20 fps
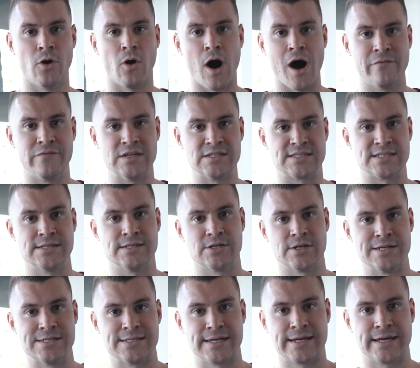obviously
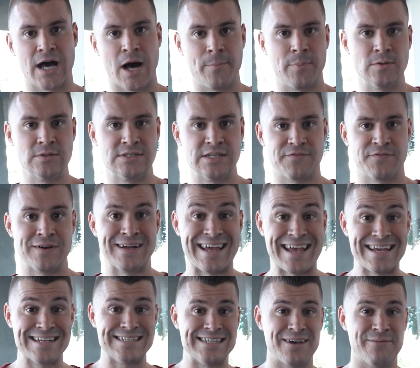there is a couple different
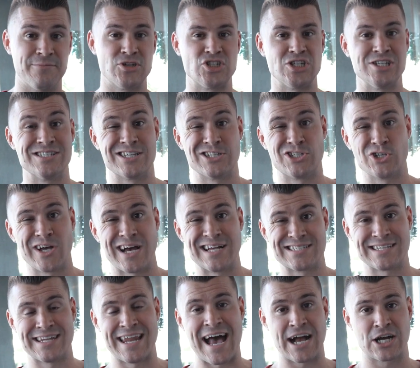ATM machines that you guys
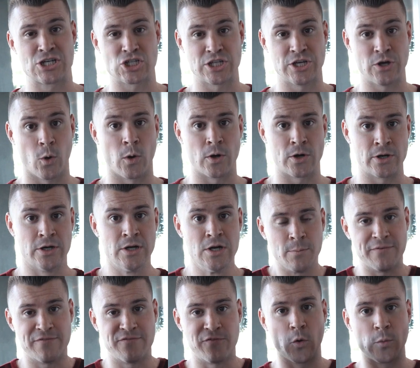can actually order.
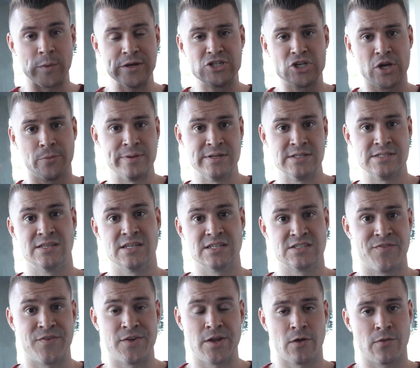Before we jump into this
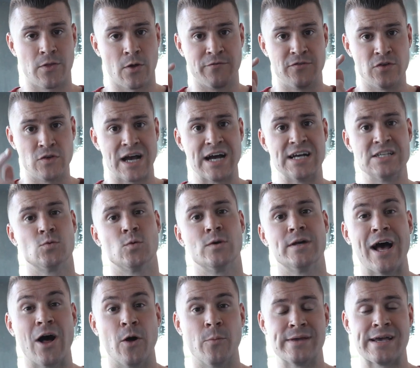video though, if you guys would
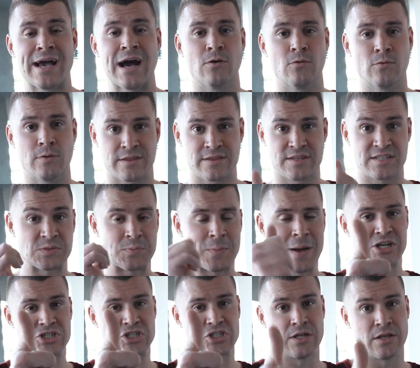help me out with
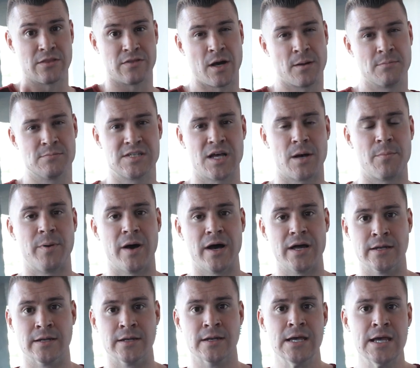smashing the thumbs up
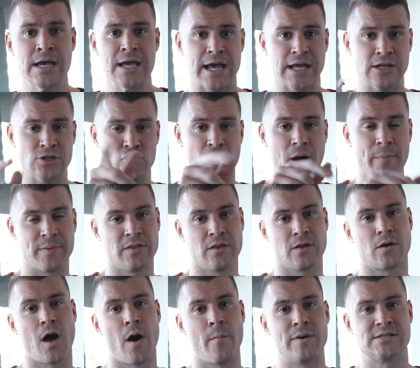button and dropping the
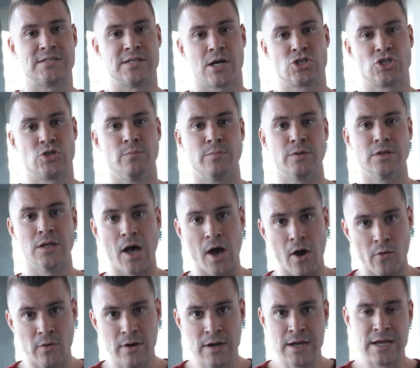comment section
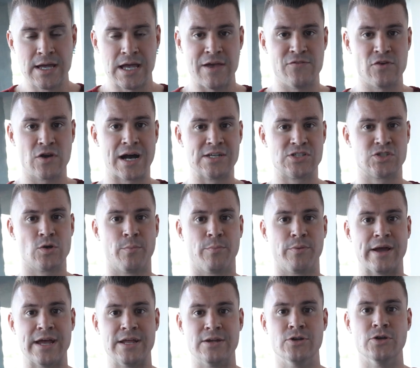below. If you guys are
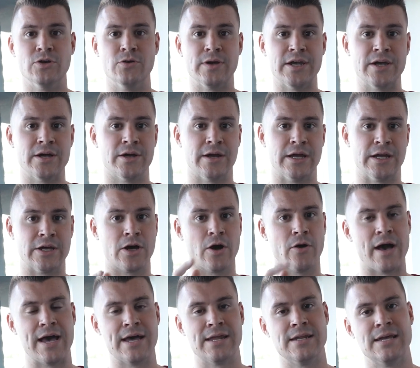brand new here, and go
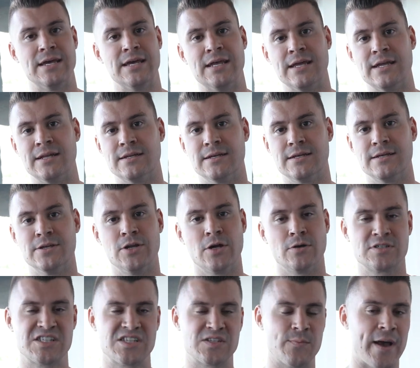ahead and,
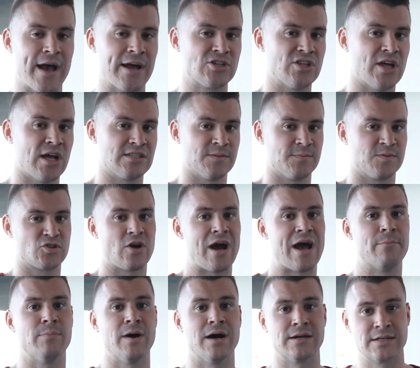smash that
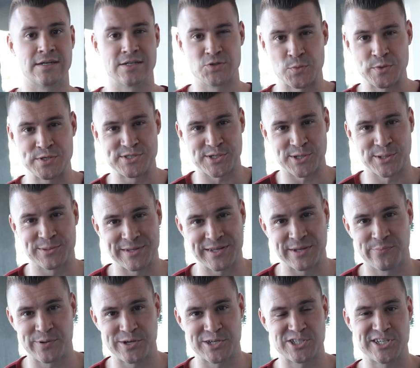subscribe button because we certainly
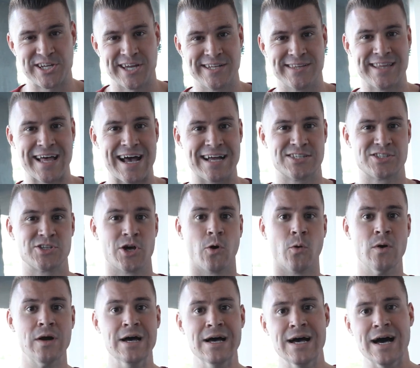appreciate that.
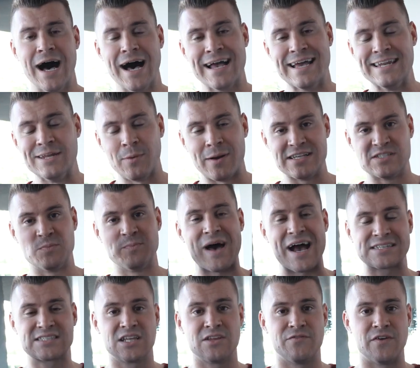So anyways,
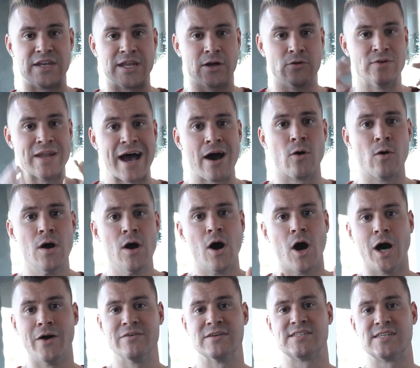back to the video. Now,
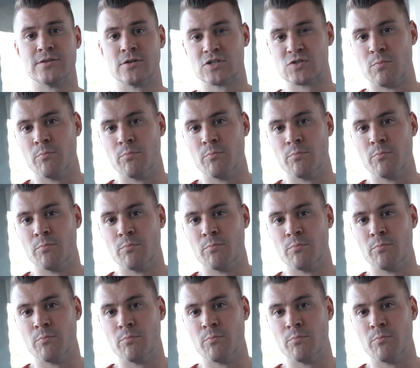obviously there's